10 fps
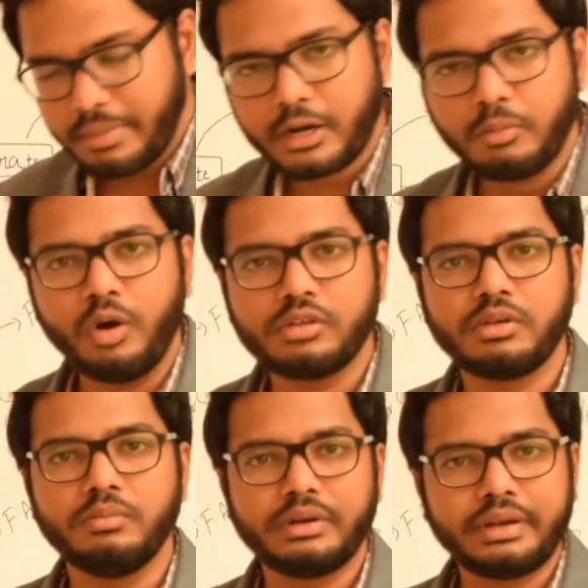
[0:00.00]

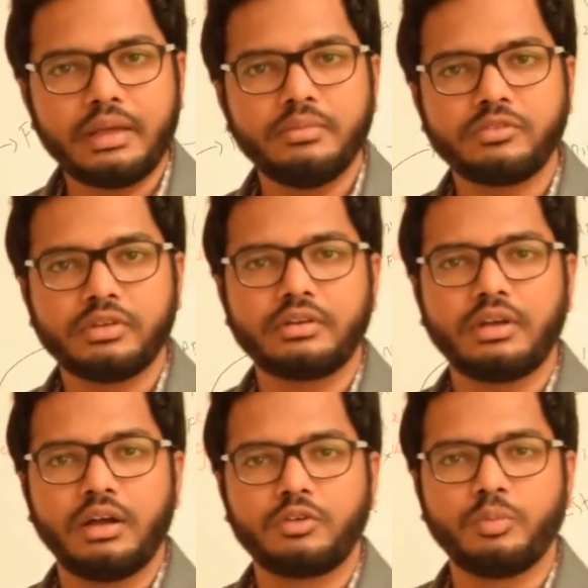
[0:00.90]
metabolism deems it
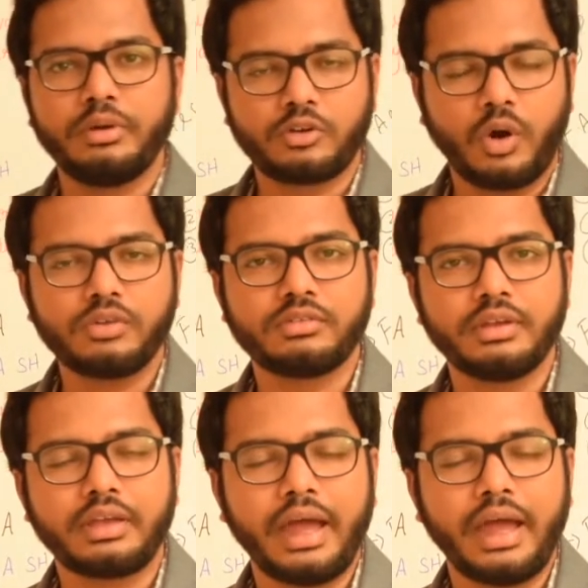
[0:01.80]
to be toxic,